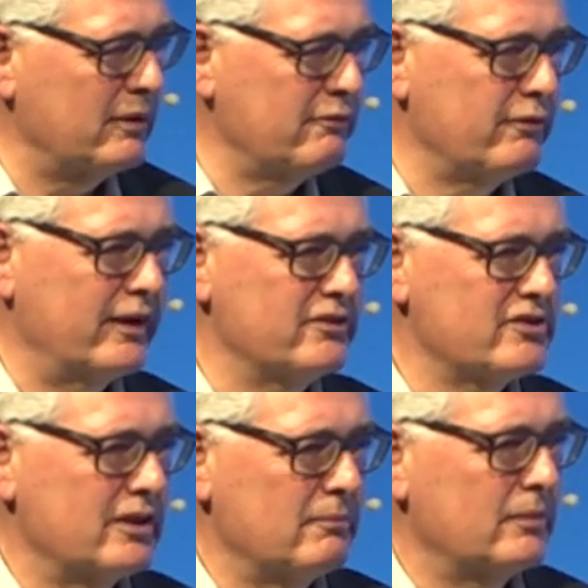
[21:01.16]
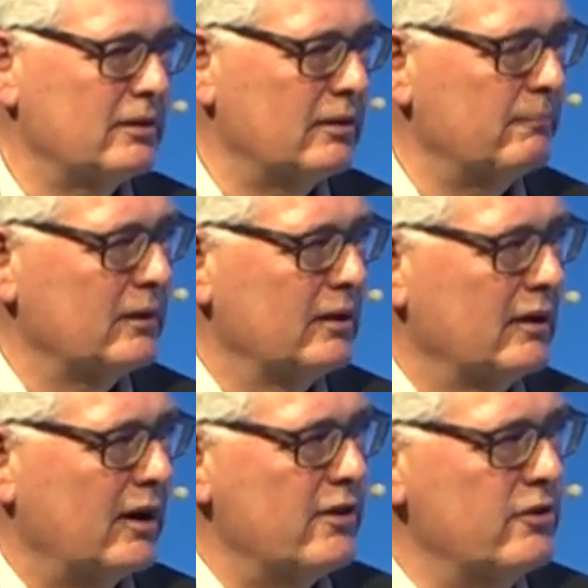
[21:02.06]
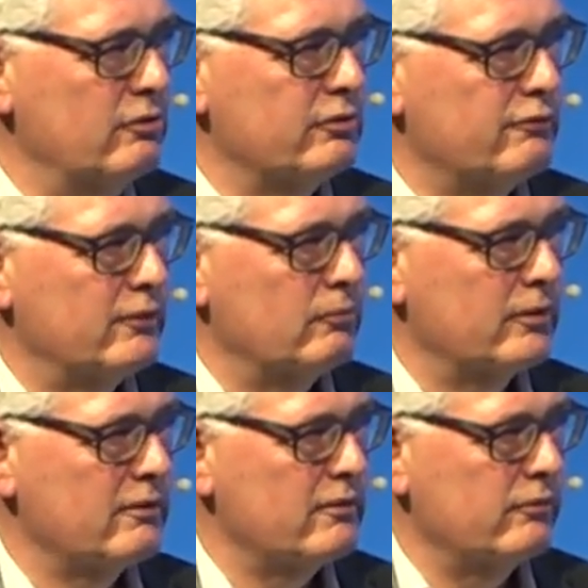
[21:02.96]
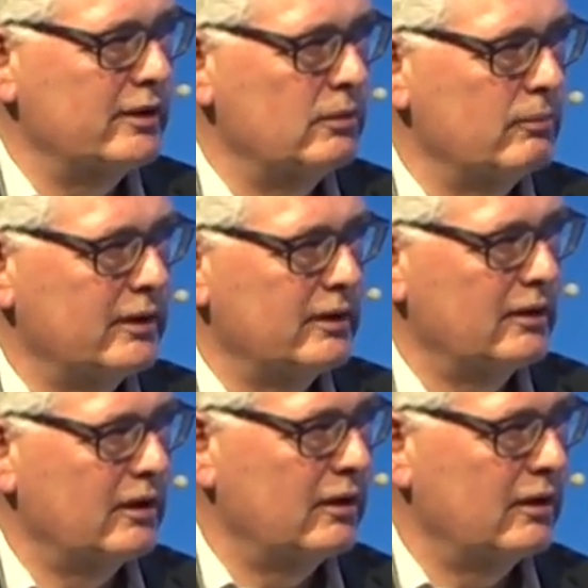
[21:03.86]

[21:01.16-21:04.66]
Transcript: my friends sent me a note from one of the railway